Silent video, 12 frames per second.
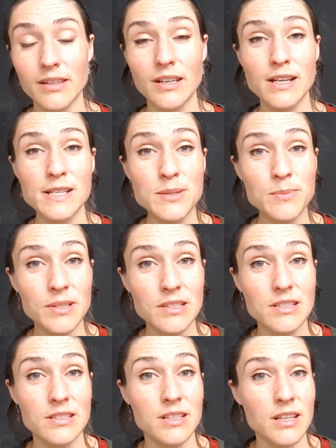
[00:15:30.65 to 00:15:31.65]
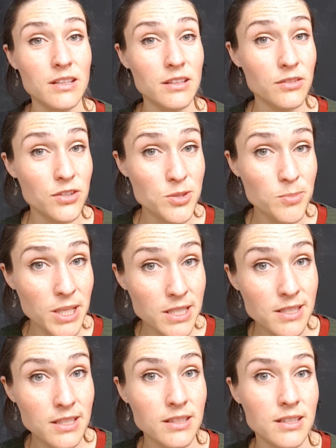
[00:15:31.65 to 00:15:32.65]
The husband is getting the
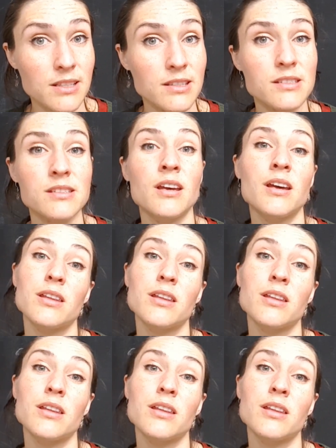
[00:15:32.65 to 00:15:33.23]
respect he needs.